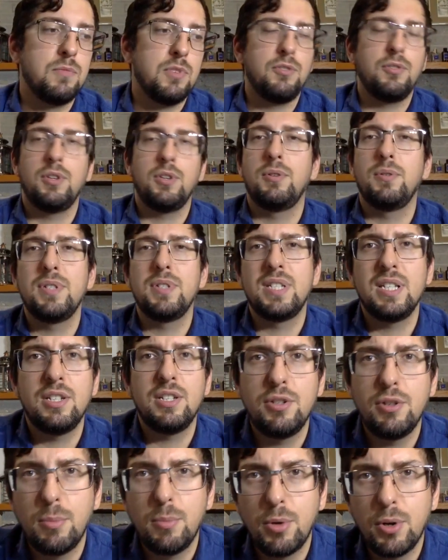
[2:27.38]
If you're interested
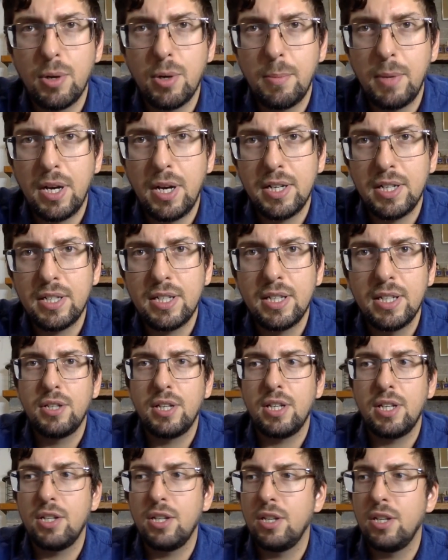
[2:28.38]
to know more about it, you
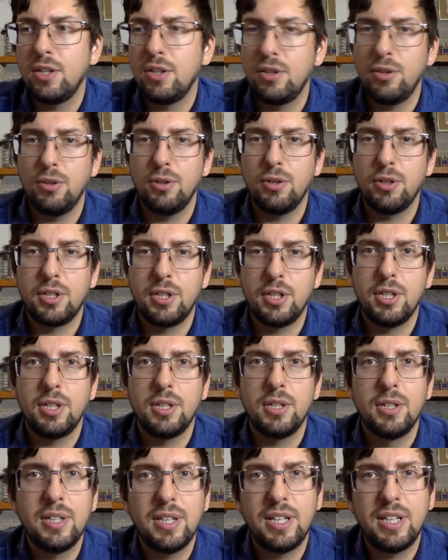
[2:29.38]
can look
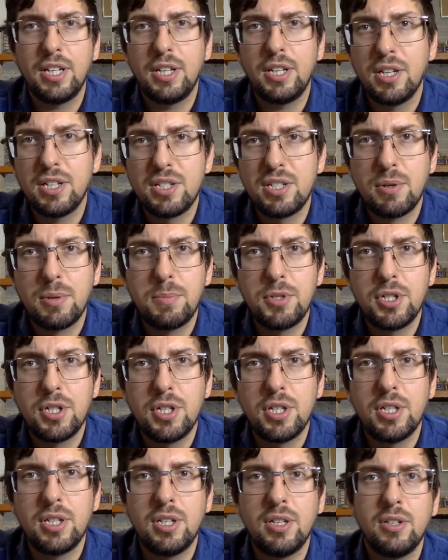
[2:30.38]
in the
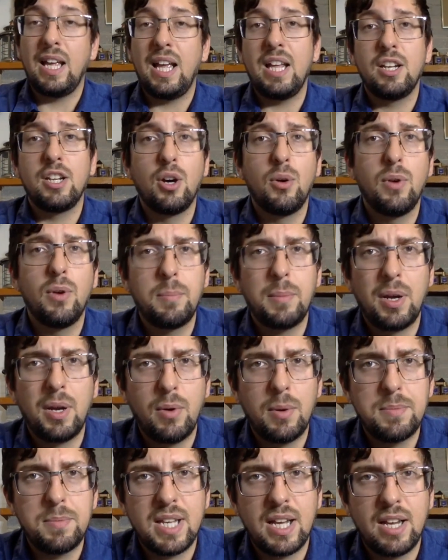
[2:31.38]
description and go on my
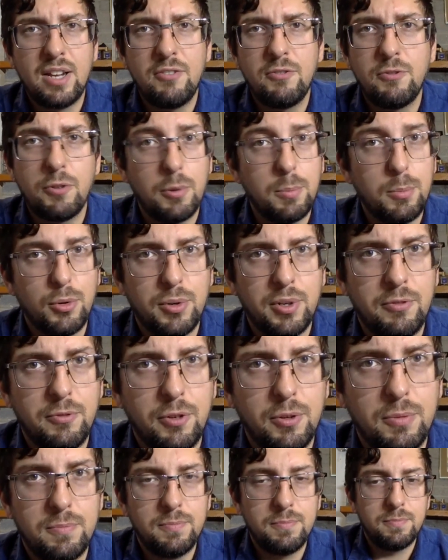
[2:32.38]
website for more
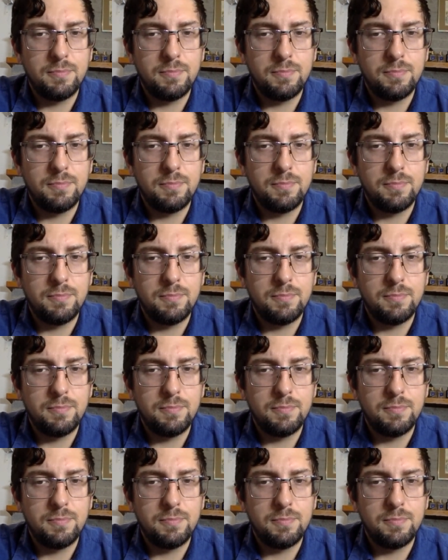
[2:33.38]
info.